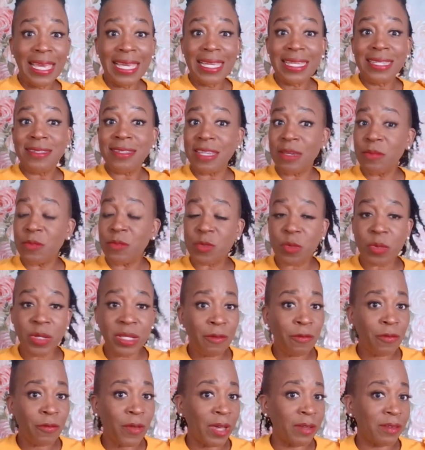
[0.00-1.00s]
Seems
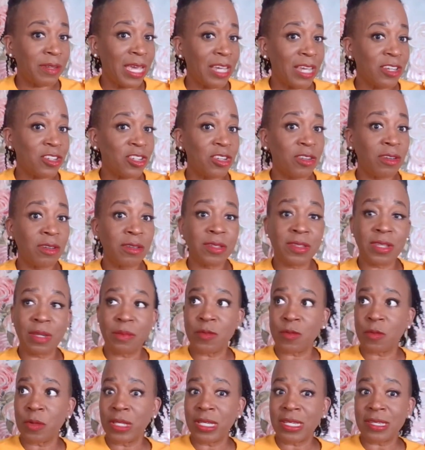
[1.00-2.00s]
really foundational,
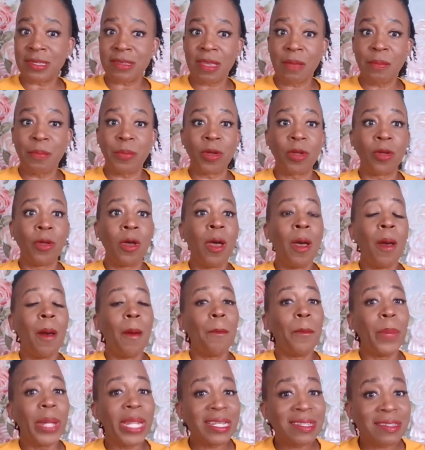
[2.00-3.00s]
seems really simple,
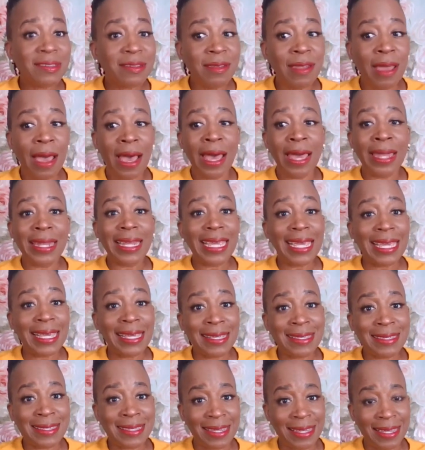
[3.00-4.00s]
but it's not
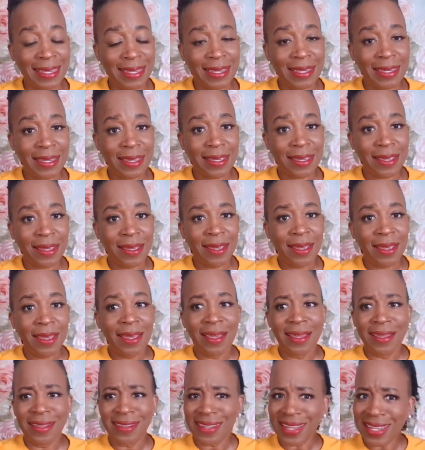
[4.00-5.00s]
easy.
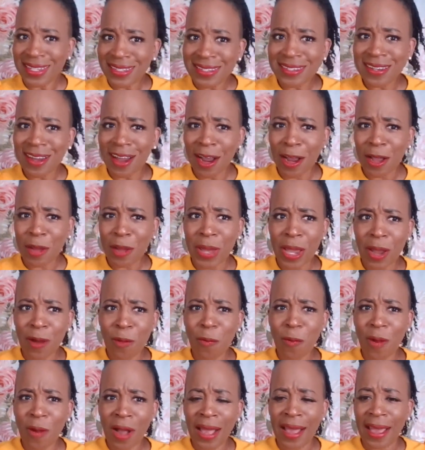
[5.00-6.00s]
Let's talk
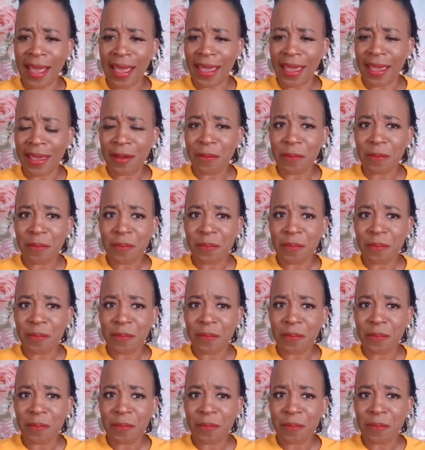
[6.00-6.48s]
about why.